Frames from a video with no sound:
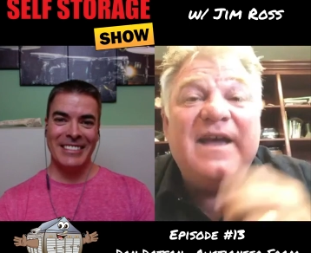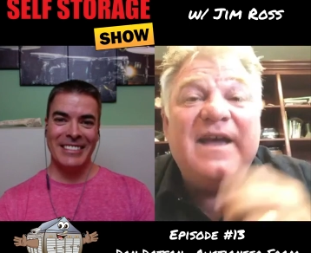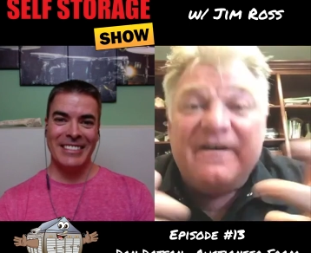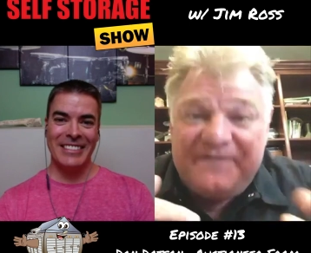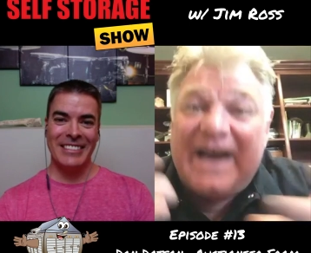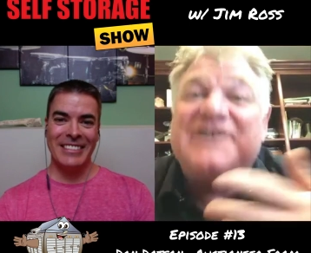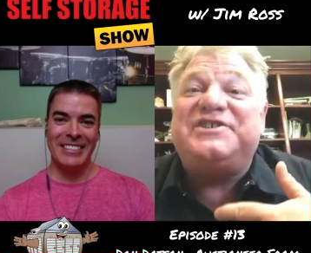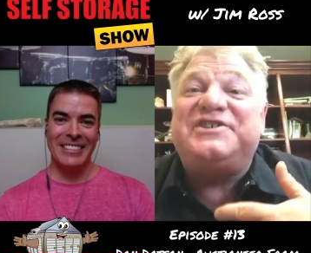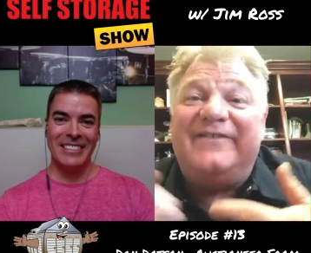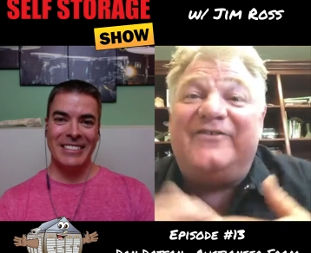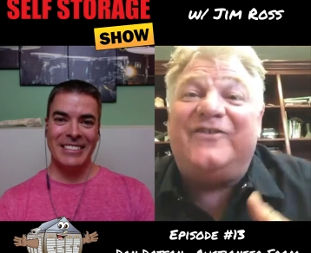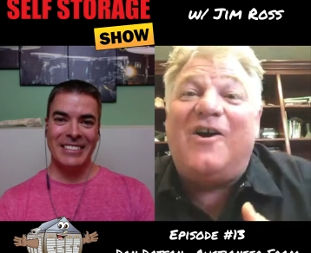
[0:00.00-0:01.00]
Speaker 1: affectionate.
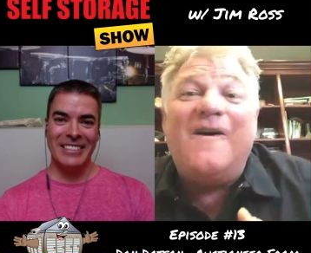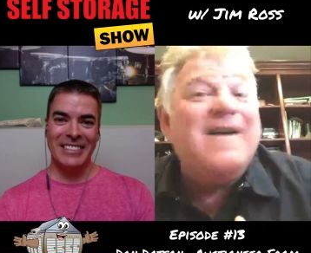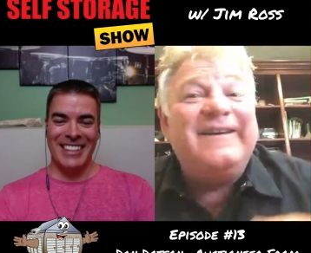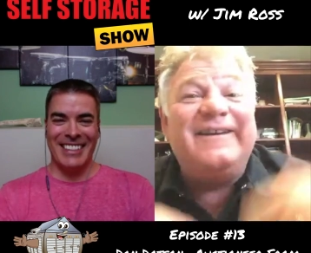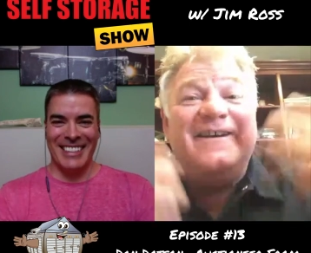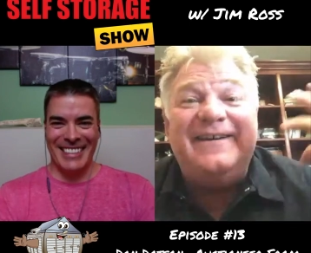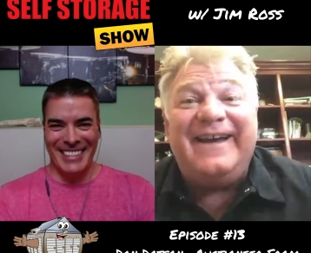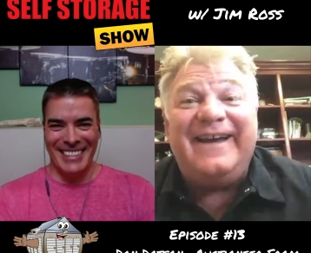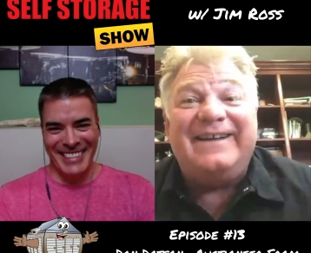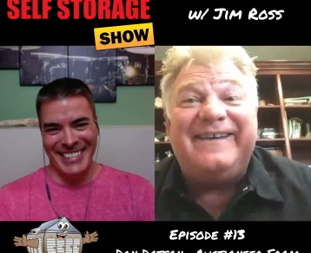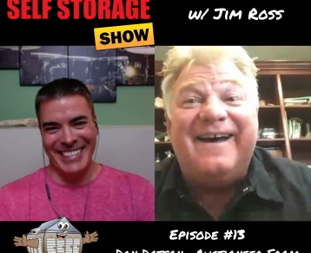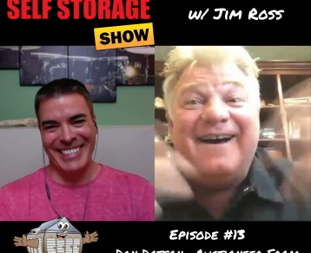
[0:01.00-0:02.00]
So, you know, you
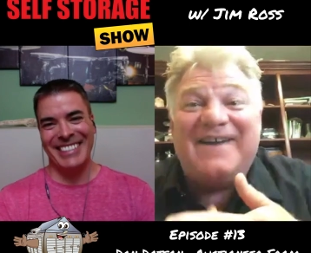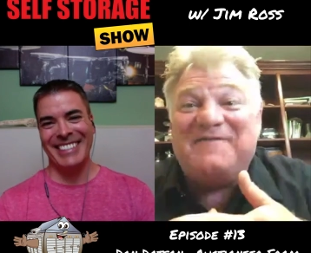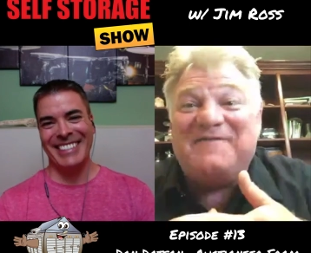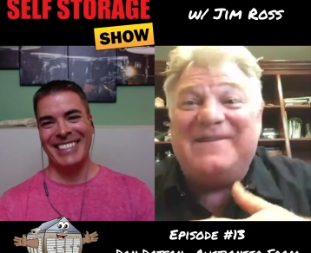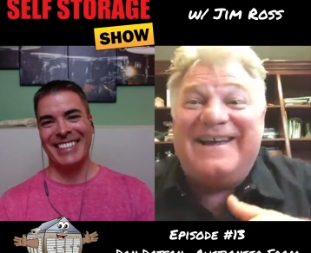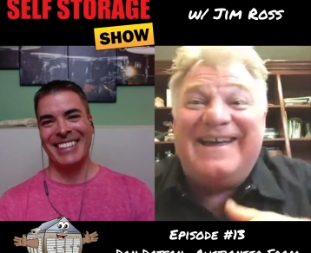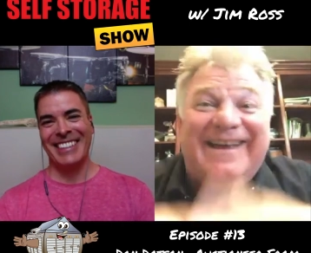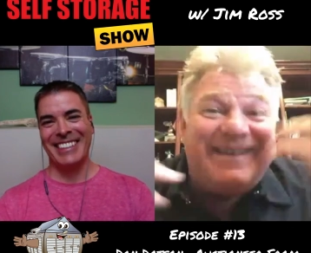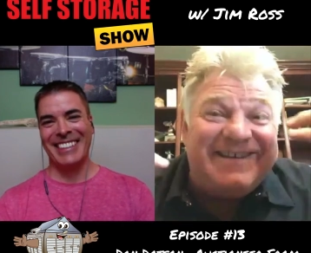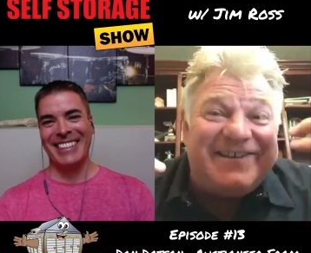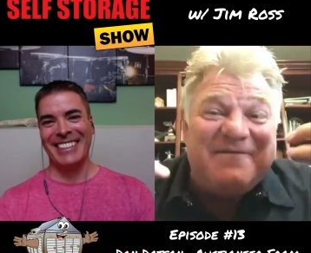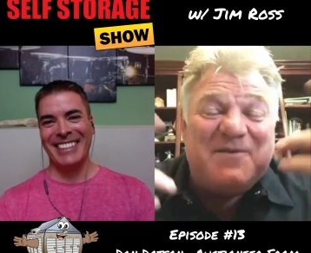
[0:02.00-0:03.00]
got to hug everybody and
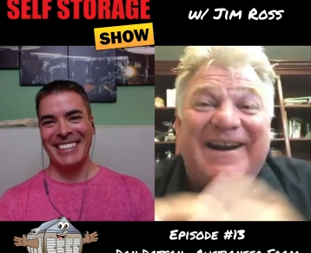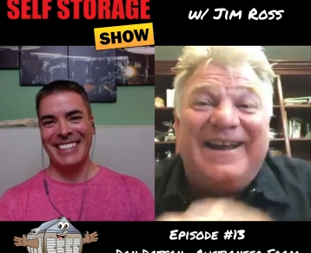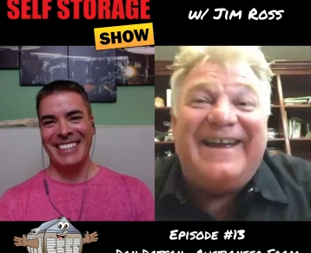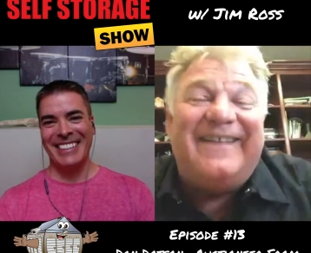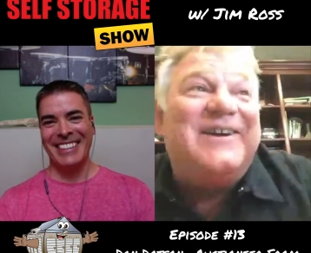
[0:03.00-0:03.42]
kiss everybody.